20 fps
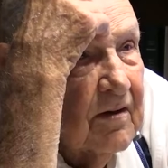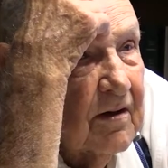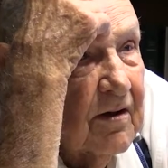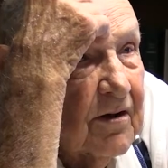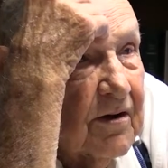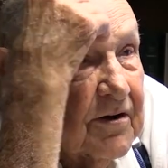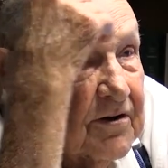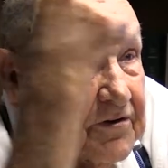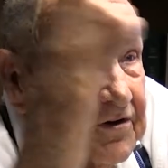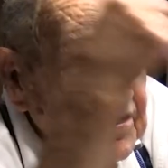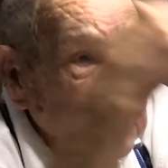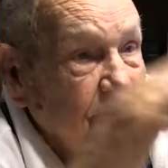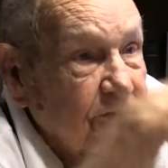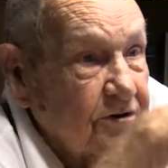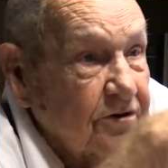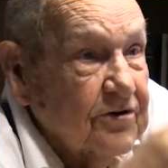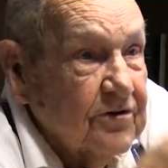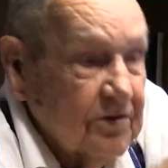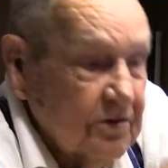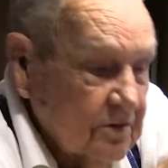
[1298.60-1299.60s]
got a
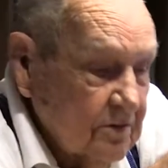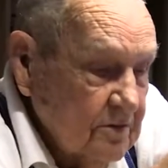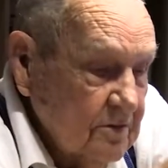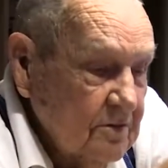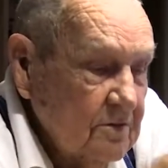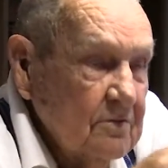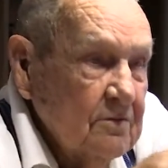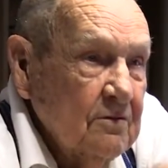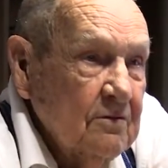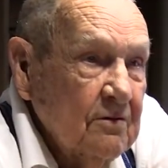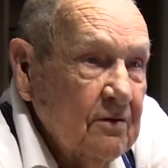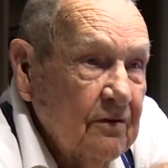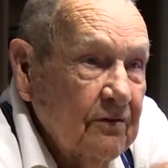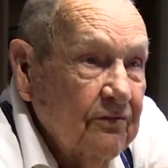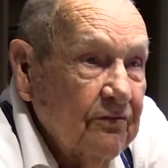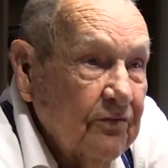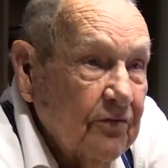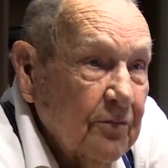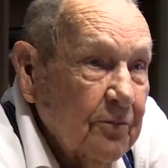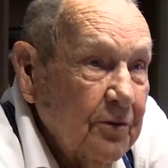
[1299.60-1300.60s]
distance
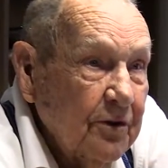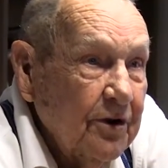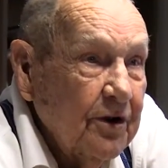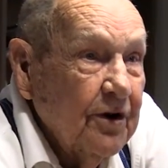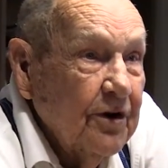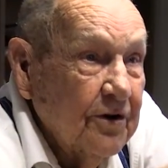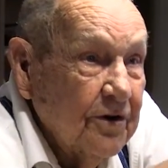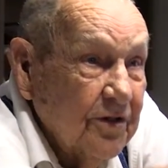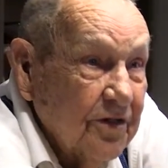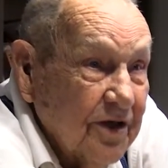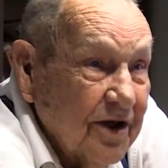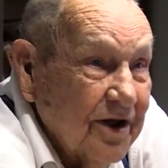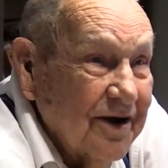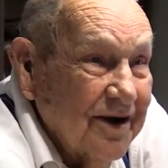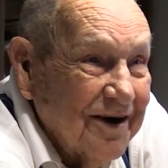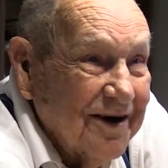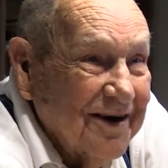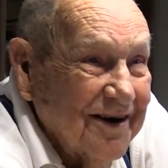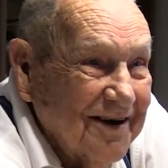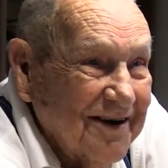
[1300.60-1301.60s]
from here to
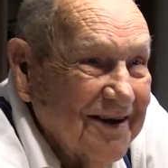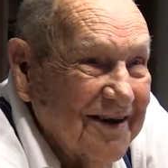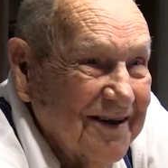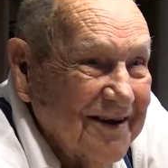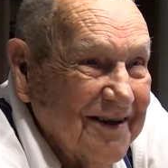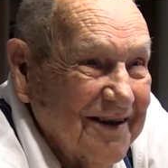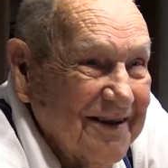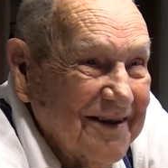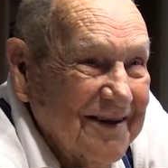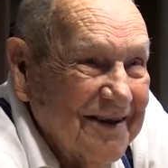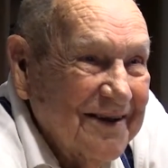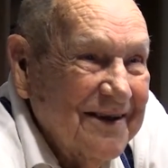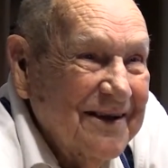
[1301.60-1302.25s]
there. Okay.